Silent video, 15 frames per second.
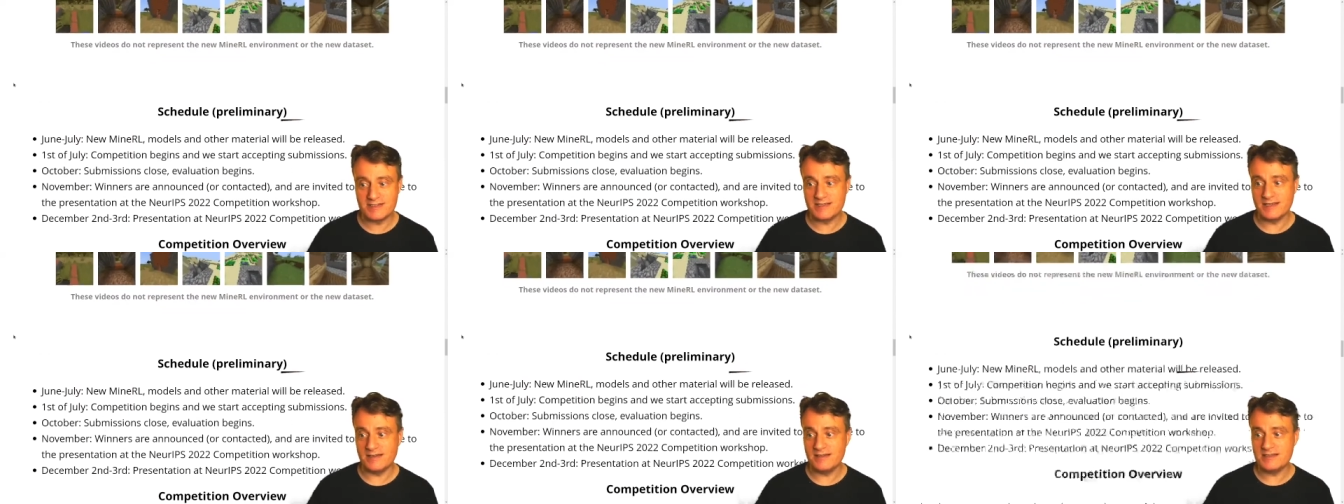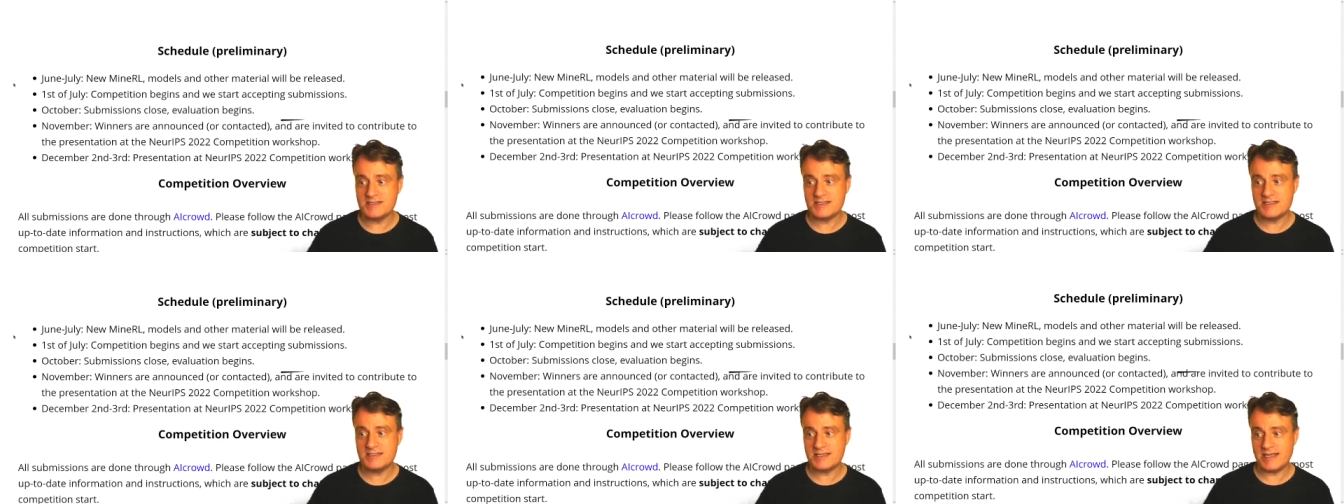
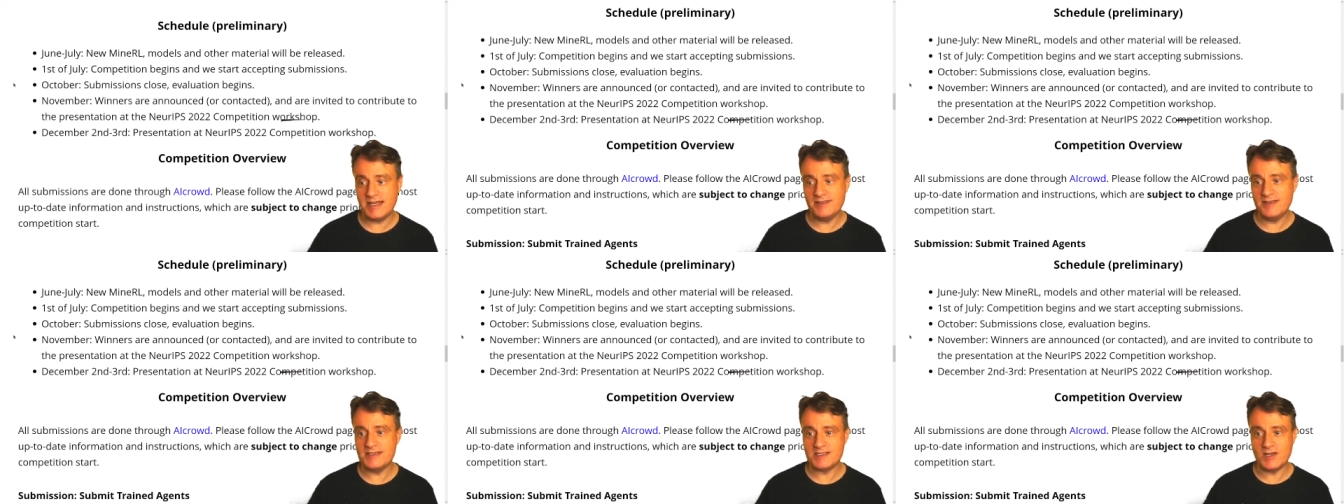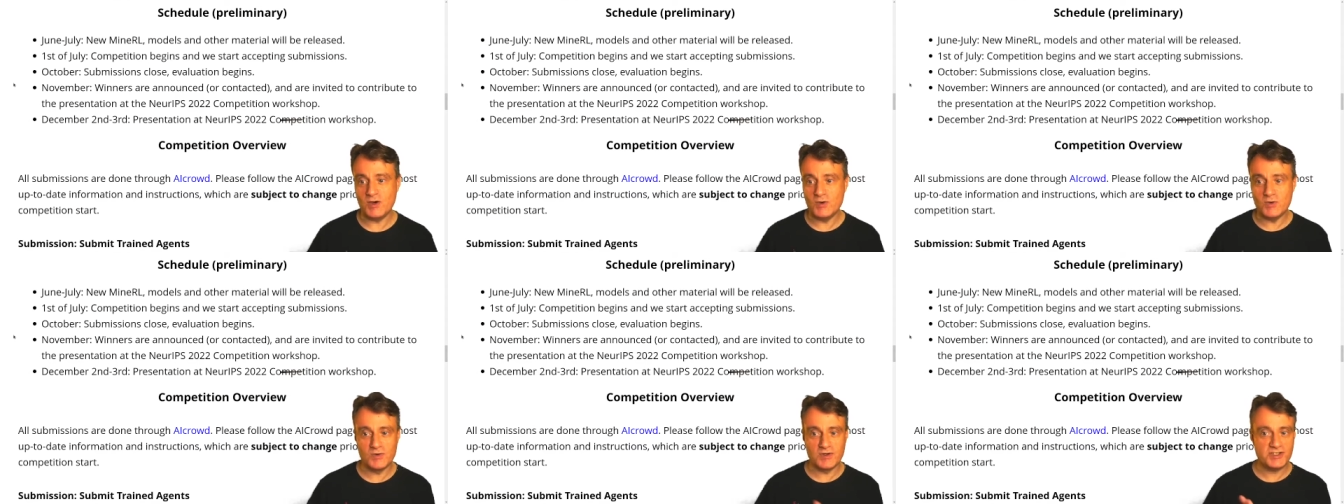tasks, and there's a
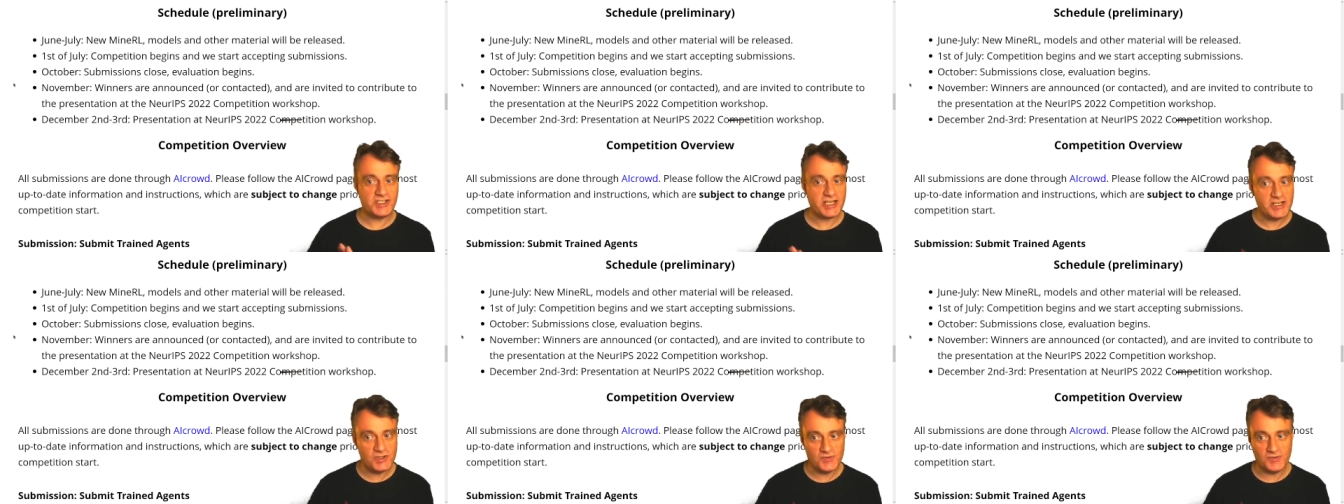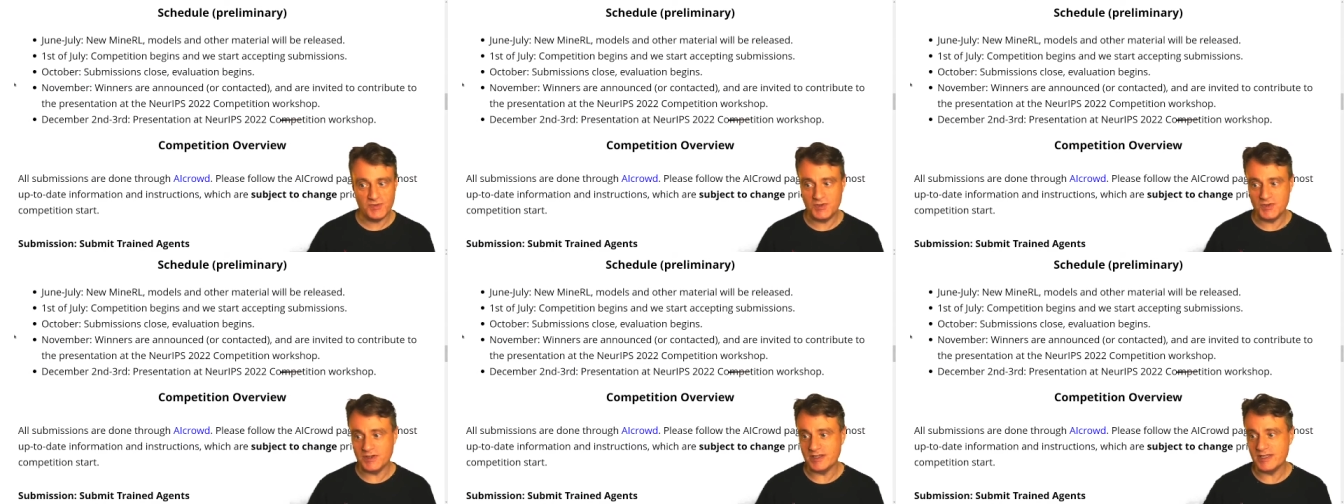whole schedule for
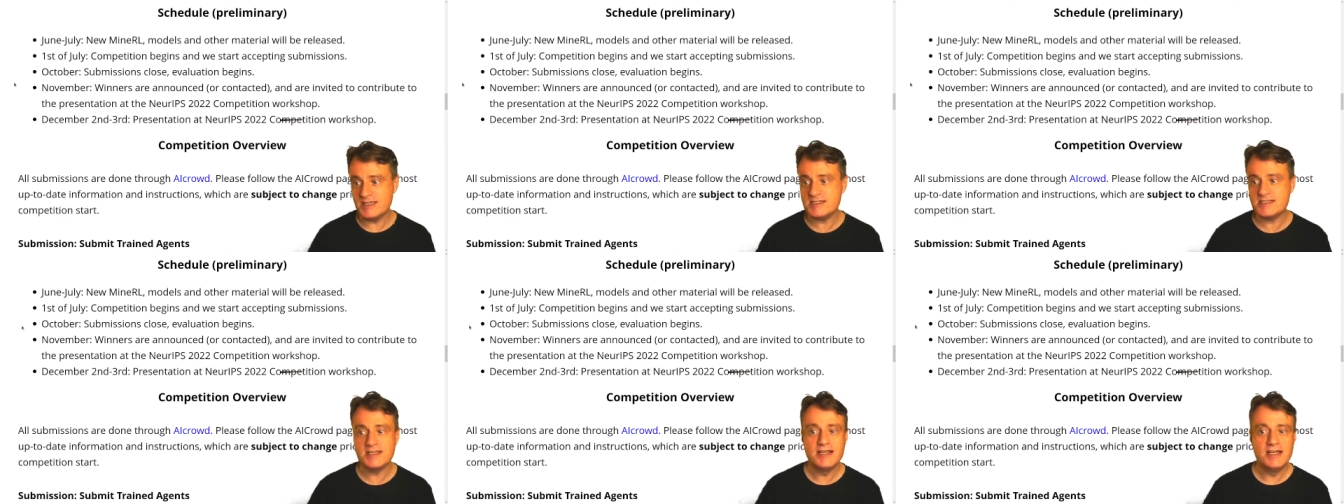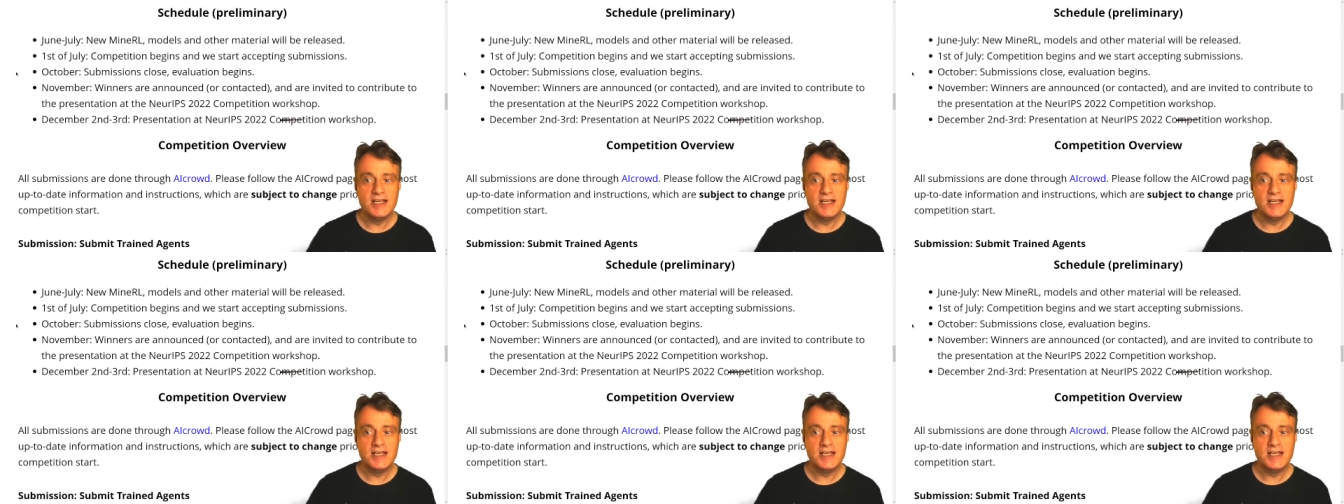doing this